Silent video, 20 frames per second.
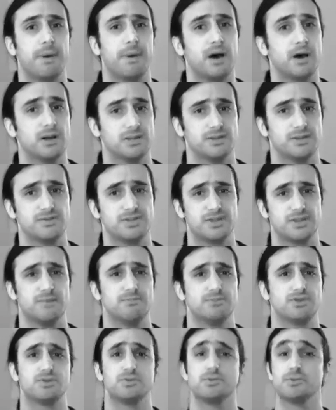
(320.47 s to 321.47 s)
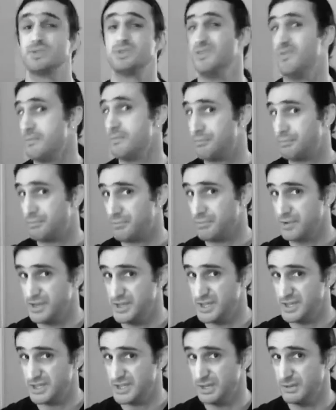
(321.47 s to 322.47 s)
part of some sort of
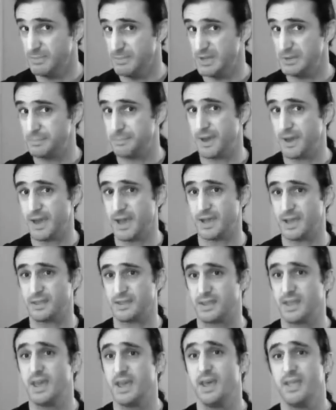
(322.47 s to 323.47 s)
predetermined path,